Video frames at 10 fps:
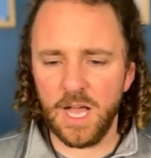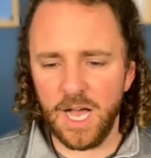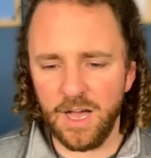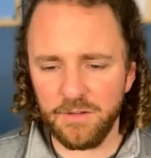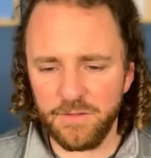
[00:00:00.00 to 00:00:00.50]

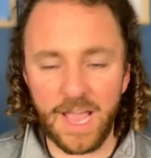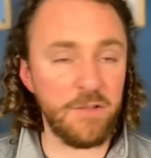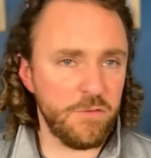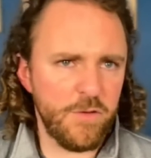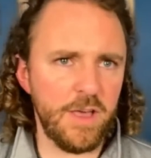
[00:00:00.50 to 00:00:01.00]
of a
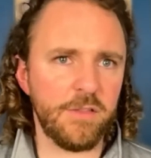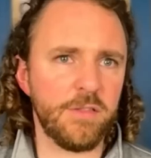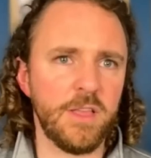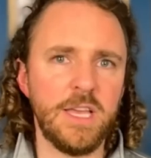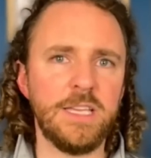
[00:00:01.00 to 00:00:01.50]
fifth
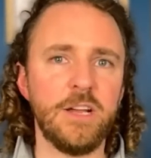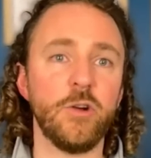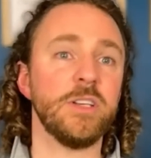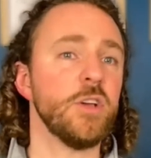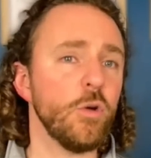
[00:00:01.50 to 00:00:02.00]
year
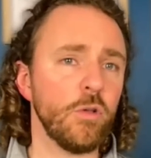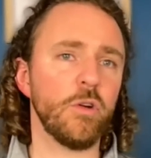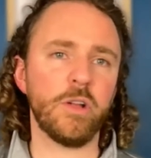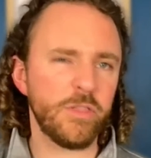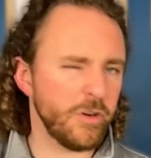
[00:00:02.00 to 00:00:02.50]
in total or
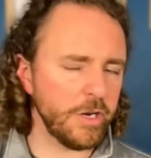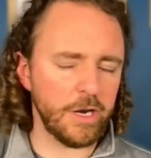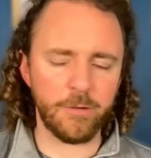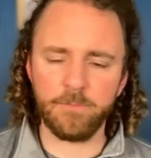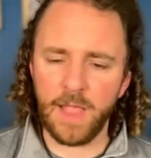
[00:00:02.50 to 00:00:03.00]
a third
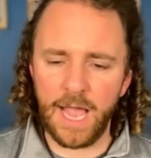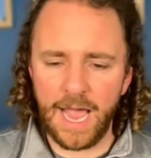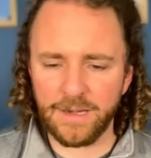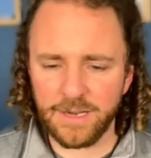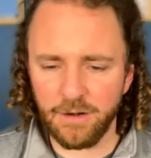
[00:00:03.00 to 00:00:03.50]
year
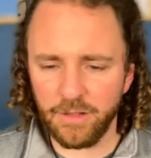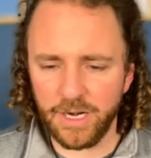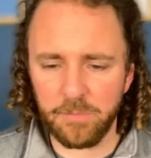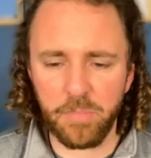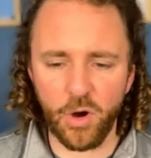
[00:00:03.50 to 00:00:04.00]
at
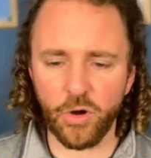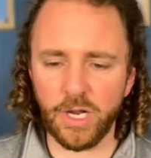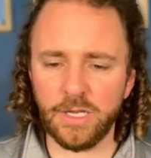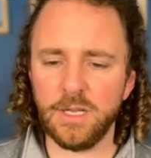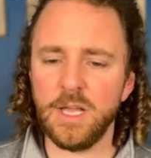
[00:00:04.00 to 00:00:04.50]
Carolina,
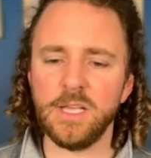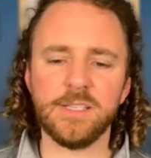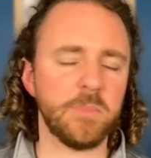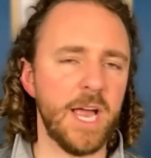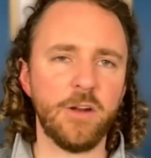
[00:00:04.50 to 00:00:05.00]
barring
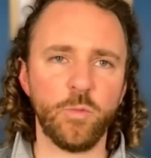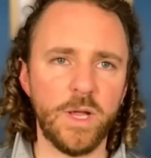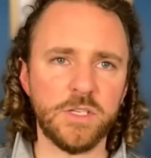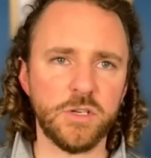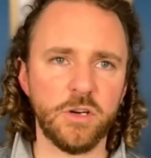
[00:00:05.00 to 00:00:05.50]
some kind of
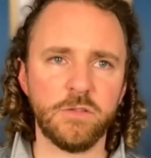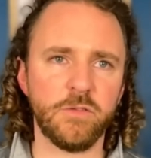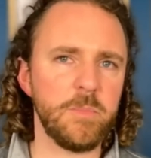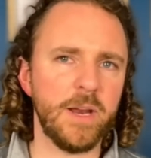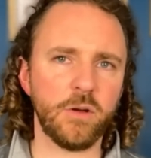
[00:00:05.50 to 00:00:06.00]
red shirt
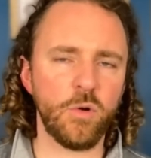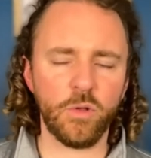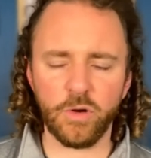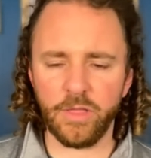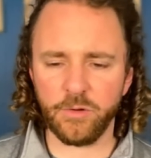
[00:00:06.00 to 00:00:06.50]
for medical
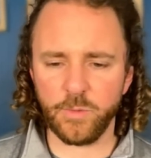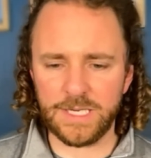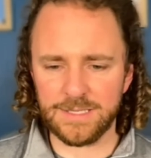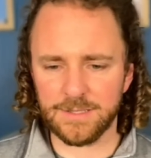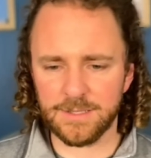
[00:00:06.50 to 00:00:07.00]
or other
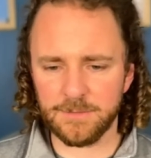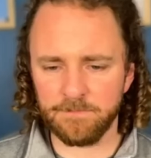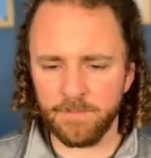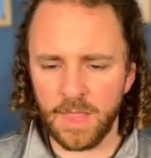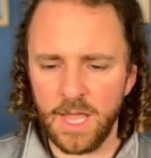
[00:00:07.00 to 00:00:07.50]
reasons.
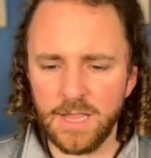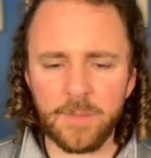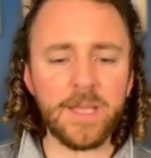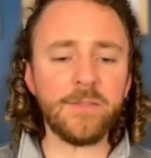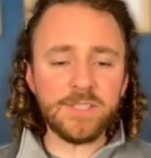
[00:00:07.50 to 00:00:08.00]
Let
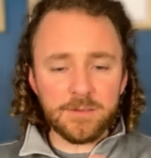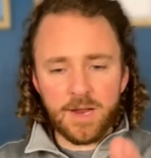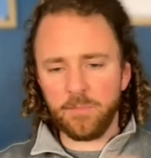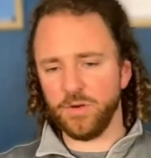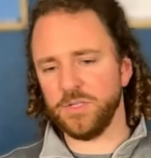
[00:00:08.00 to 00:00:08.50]
me give you some
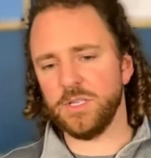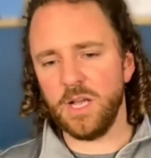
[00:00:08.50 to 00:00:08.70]
numbers